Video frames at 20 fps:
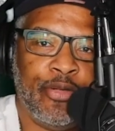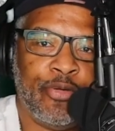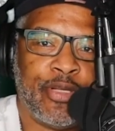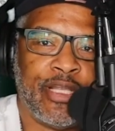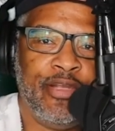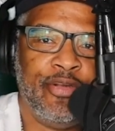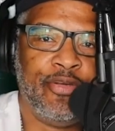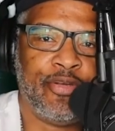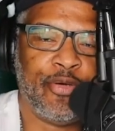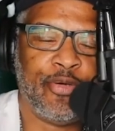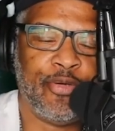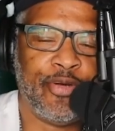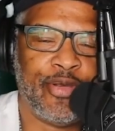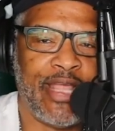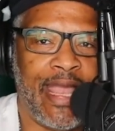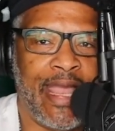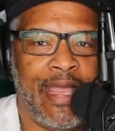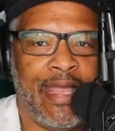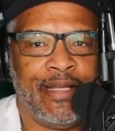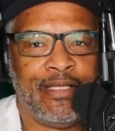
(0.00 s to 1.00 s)
You can do
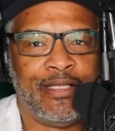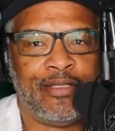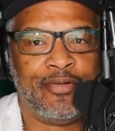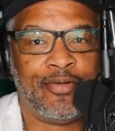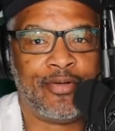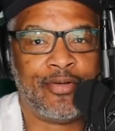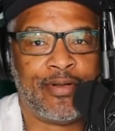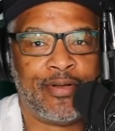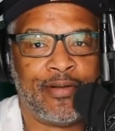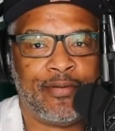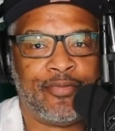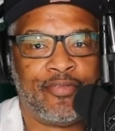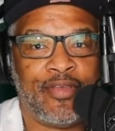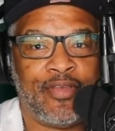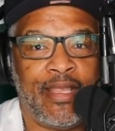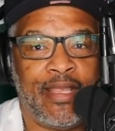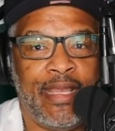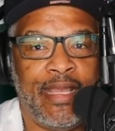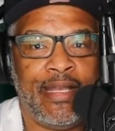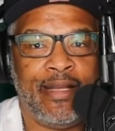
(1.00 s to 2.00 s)
that. You know what I'm
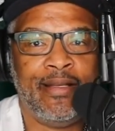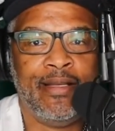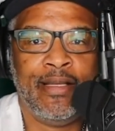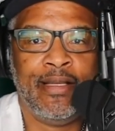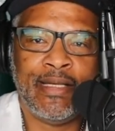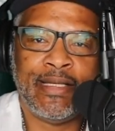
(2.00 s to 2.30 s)
saying?